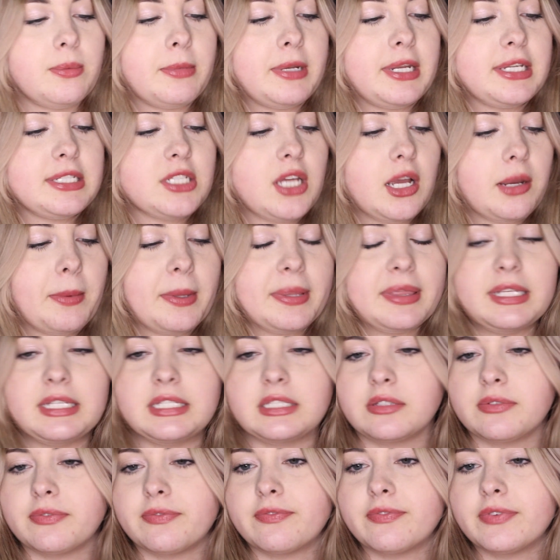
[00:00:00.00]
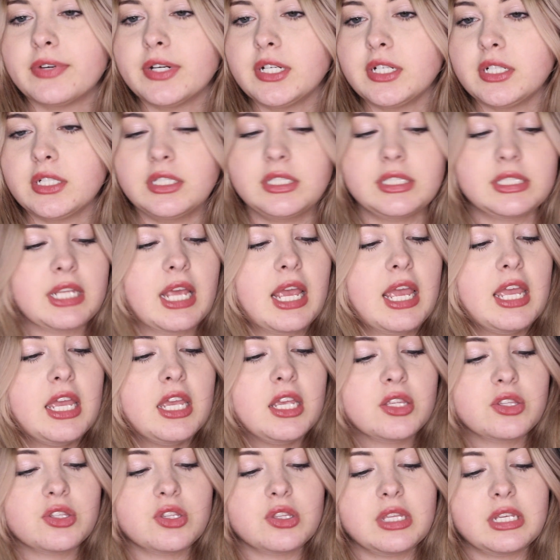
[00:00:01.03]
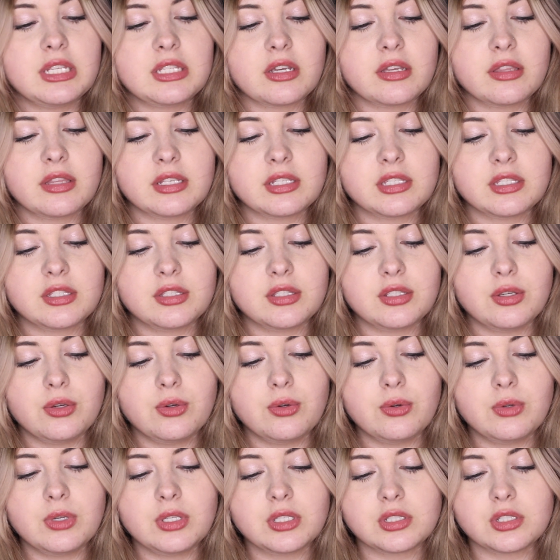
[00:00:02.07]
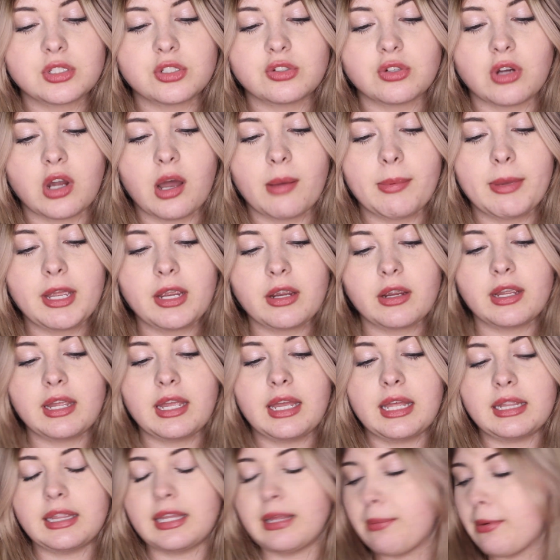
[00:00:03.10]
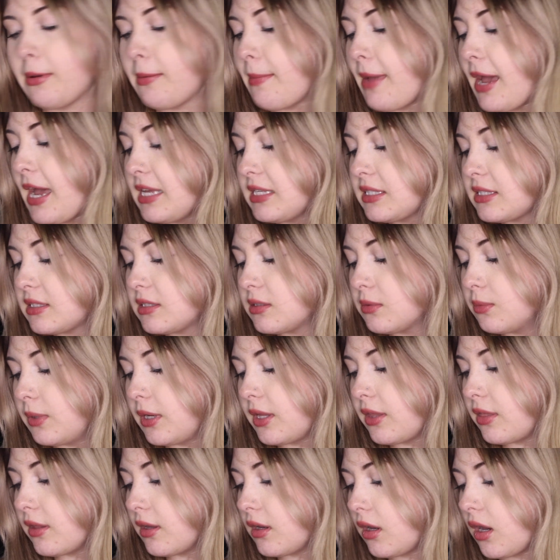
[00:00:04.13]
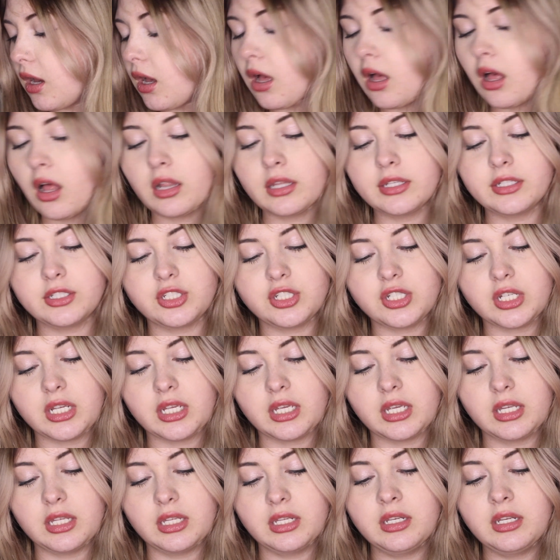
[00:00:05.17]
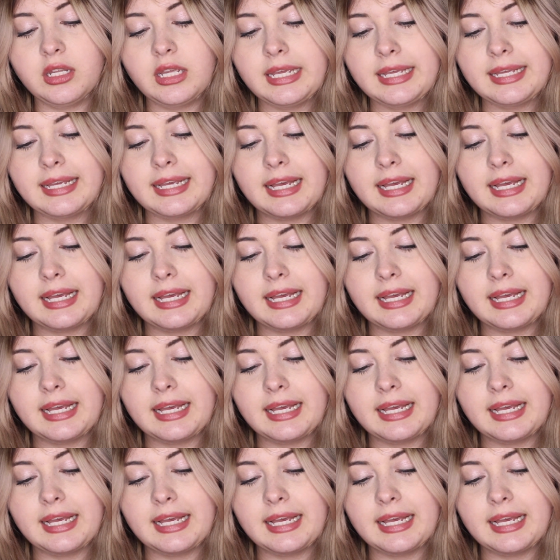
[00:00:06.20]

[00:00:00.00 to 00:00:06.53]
I'm going to talk about these first. So these are the Soon Strawberry Lip Masks with collagen.